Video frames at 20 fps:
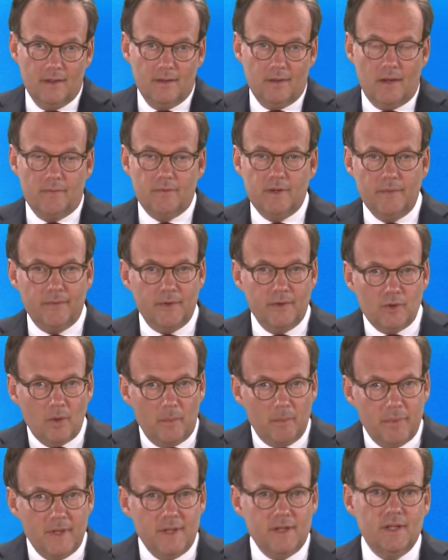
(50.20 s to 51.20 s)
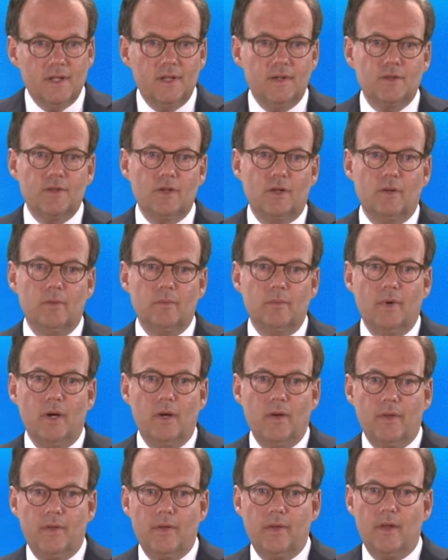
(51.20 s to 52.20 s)
They have different opinions on
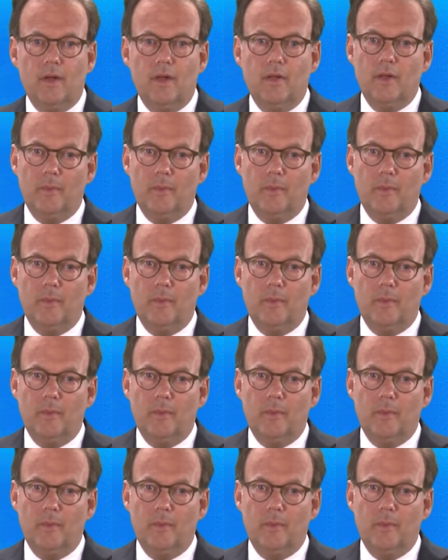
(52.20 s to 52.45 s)
both